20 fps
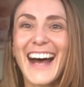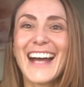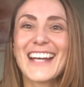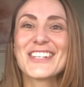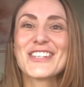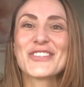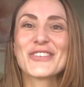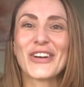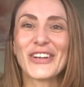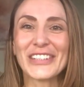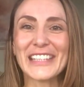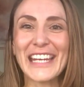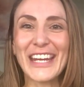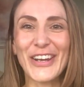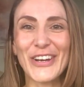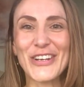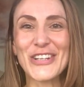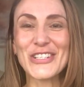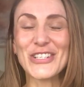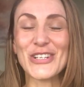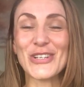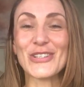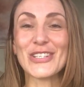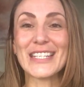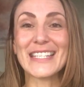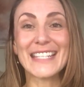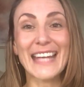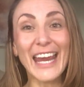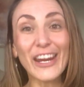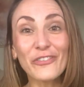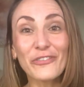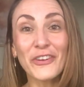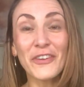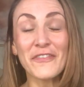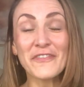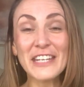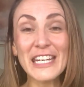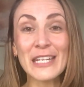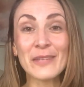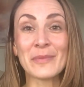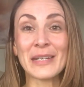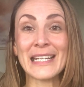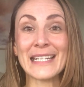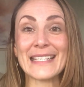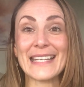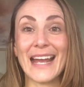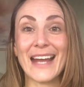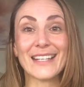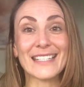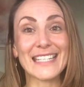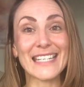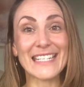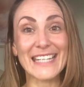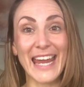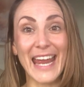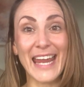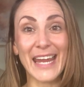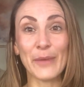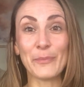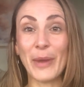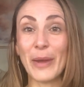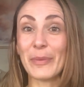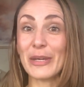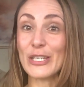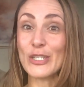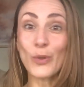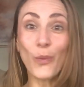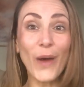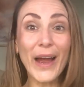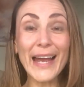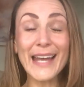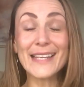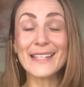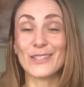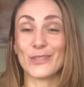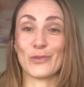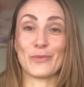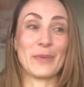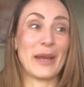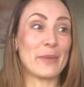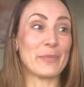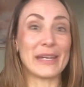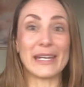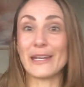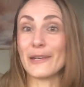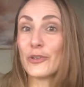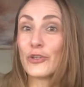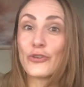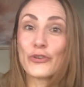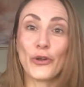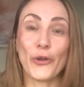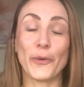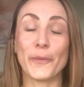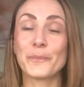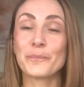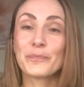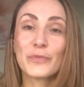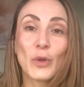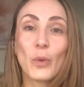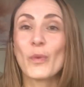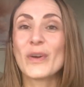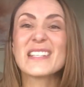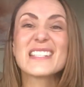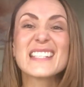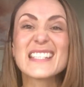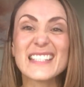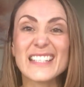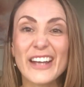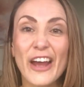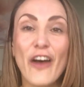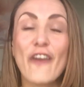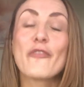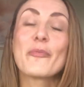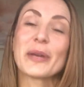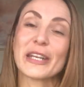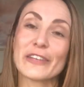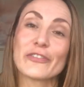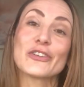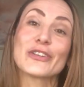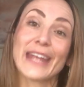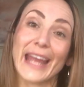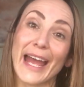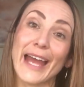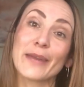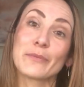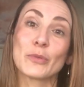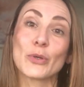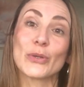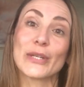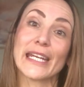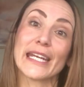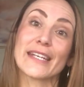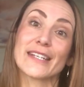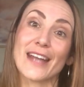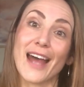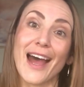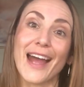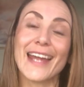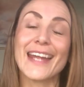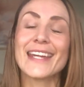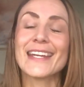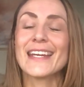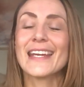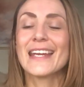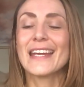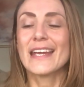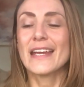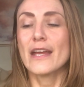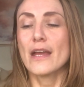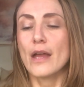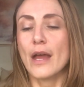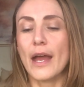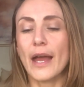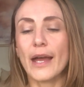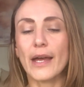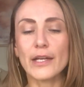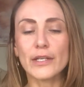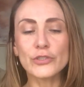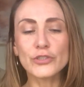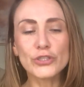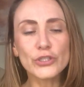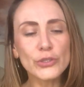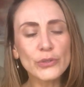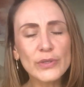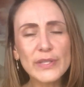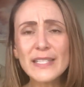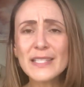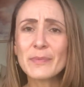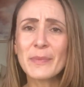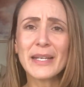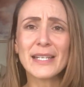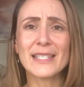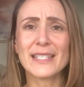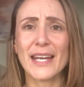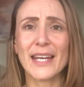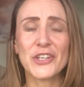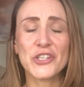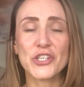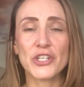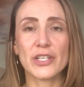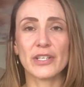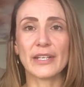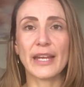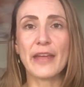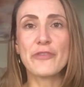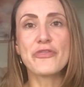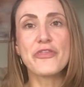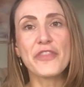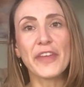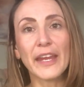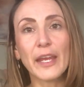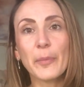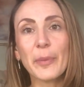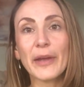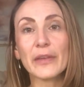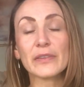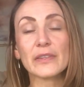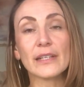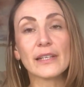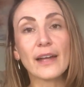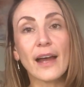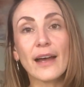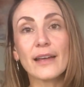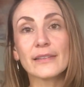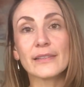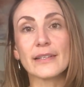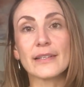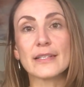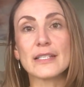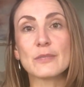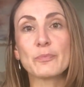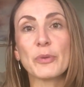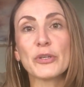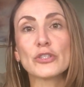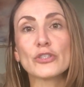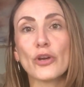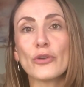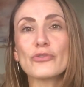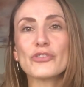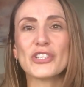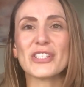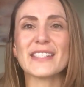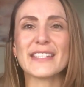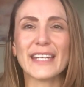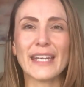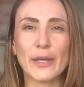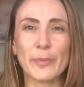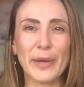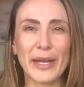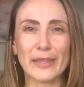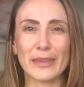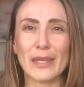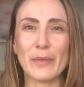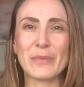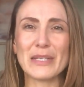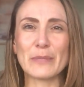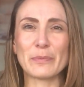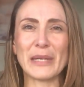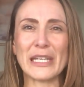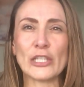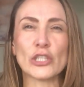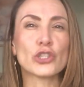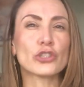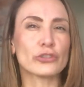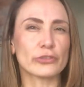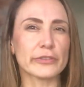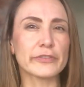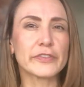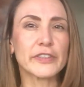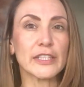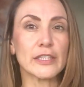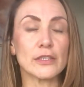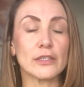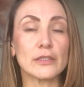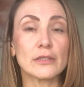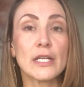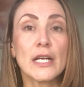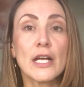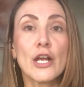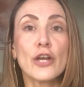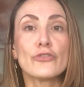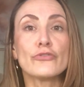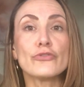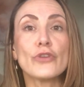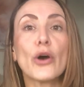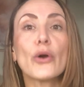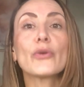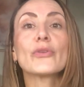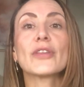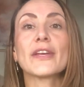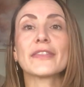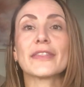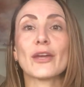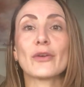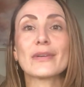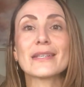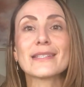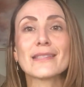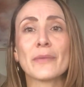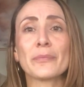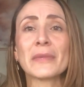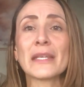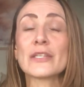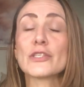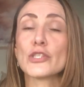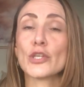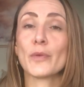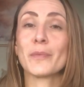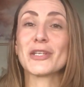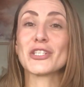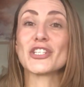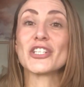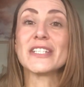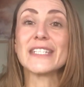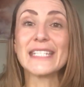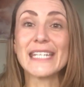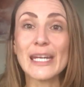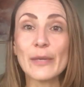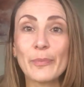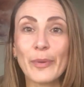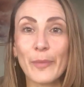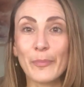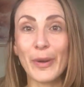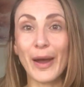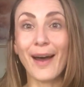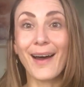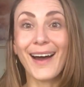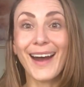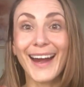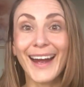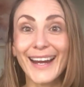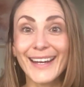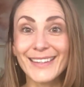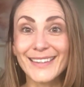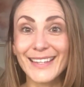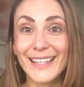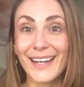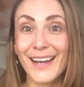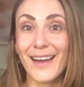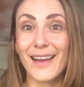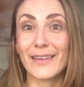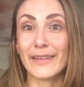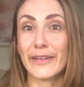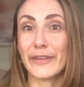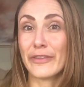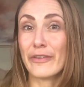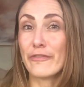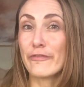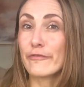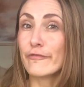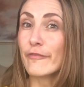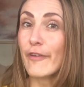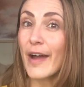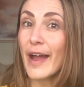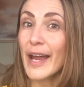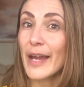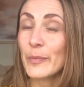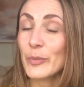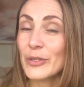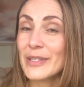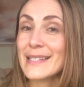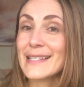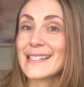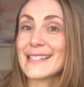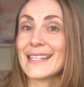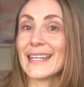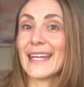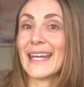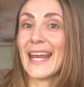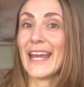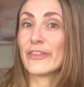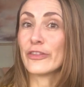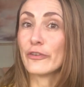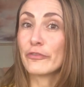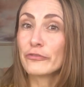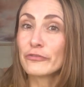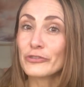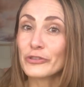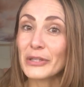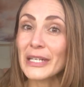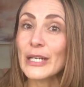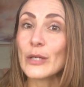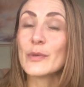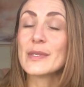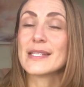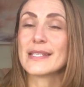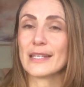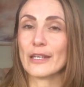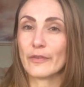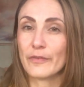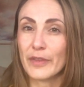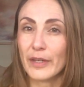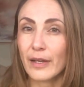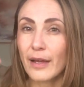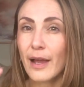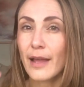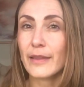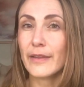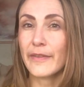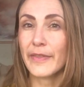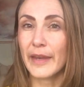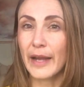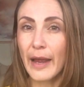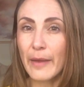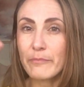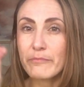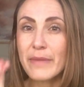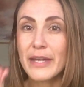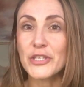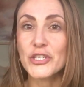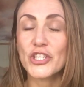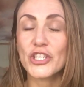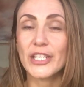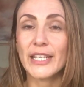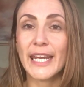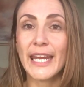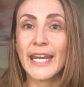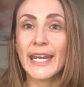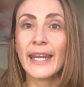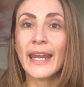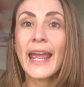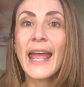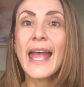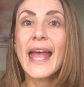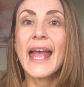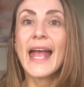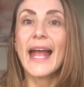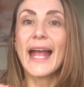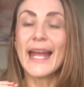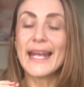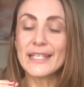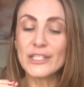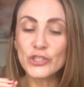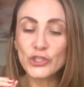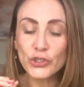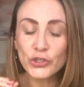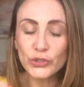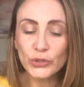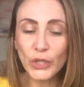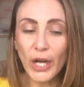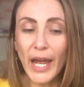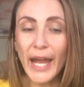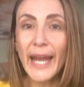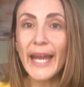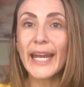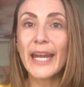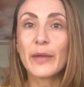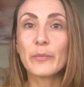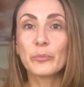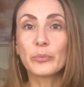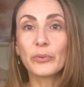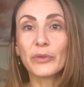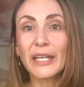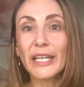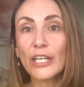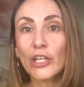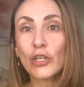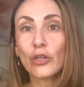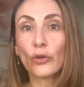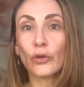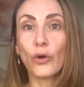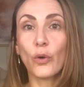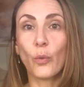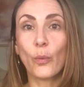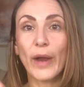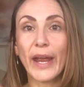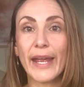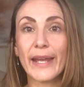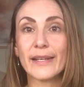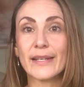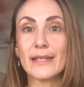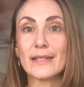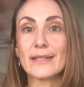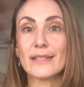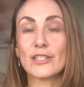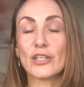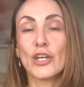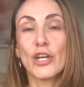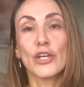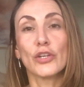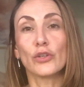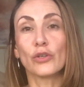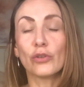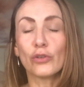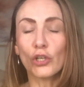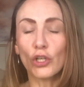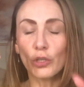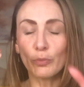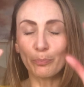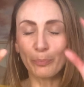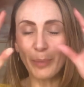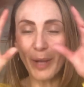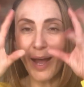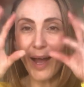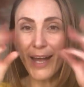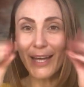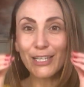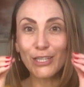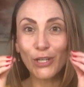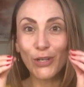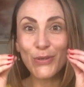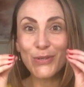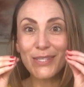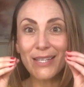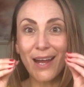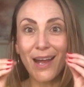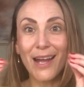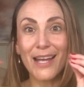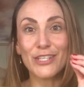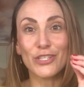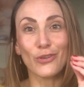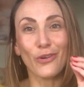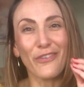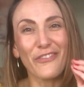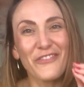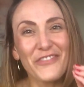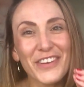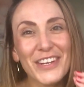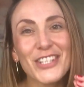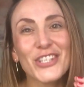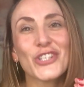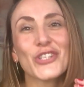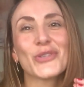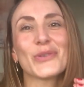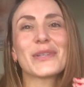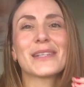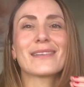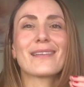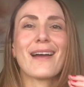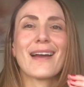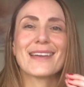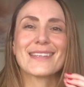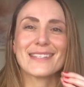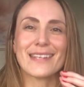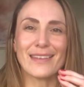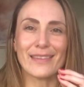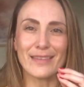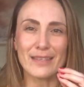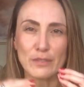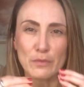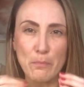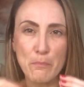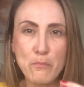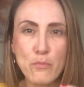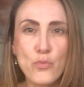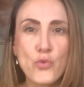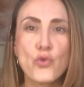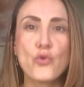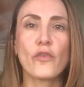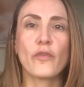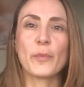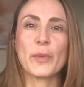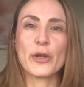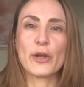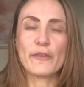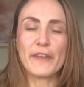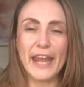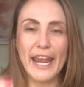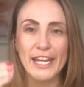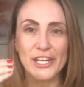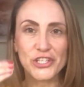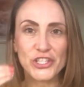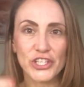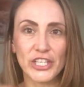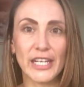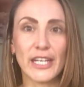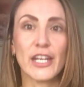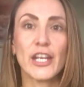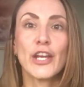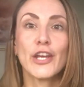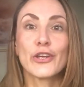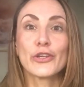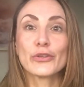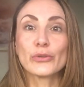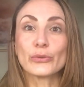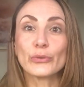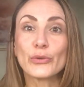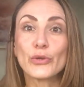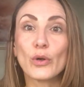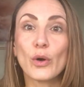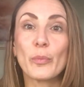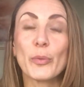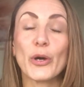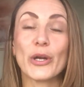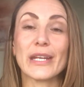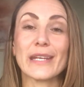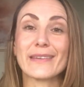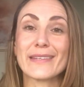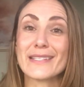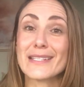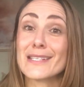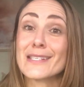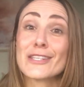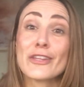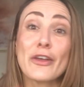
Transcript: strongly urge you to take 15 minutes out today, maybe twice or maybe, once is enough. But if you can, morning and night, do this meditation and think about the colors, but don't just think about them as being trivial. Know that there is something so much deeper behind the color, the vibrancy and the frequency of the color that I'm mentioning, and try and bring your awareness. Behind closed eyes, you're visualizing this movement of energy through your body. This is